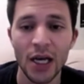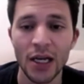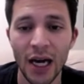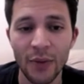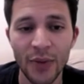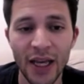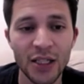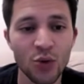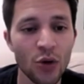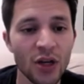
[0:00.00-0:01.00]
God began
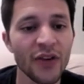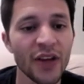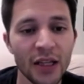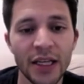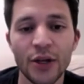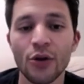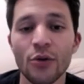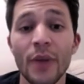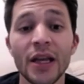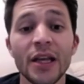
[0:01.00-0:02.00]
his work of healing in her
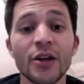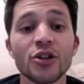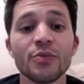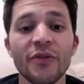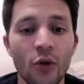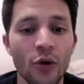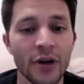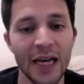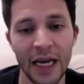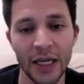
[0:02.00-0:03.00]
many years before her
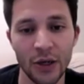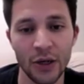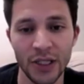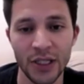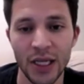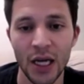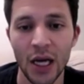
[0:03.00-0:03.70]
diagnosis.